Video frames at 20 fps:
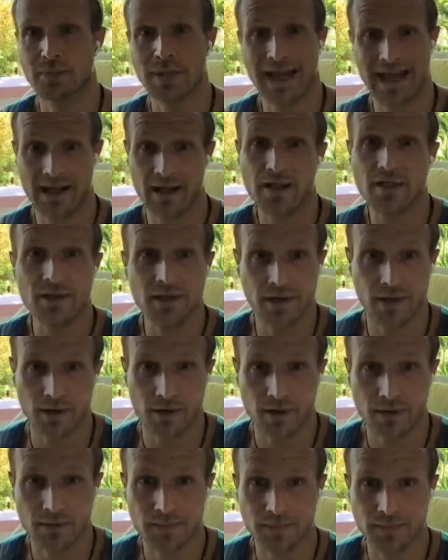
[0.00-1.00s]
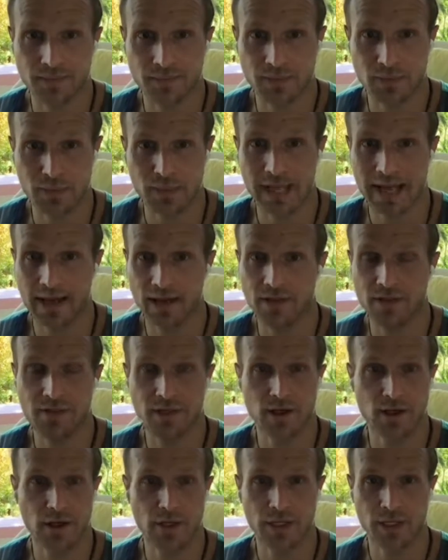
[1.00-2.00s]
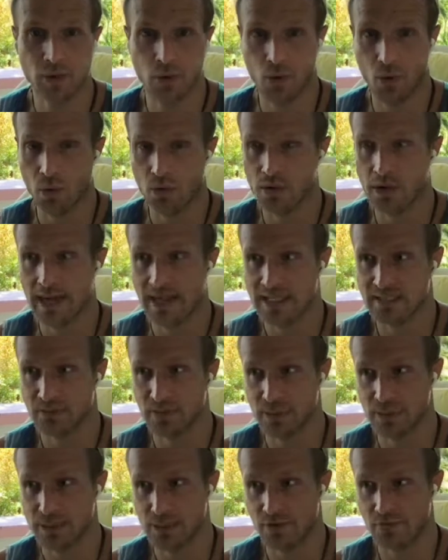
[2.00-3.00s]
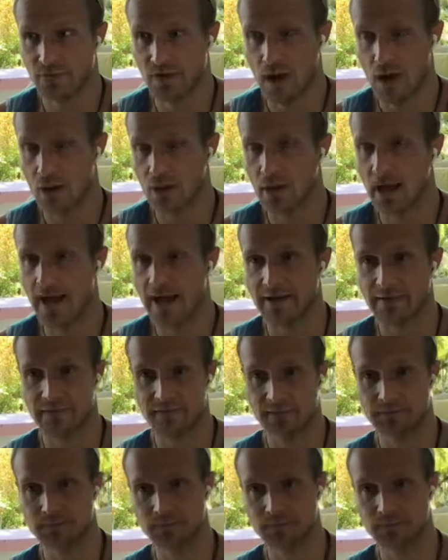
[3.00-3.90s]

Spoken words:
healthier in all aspects of our life.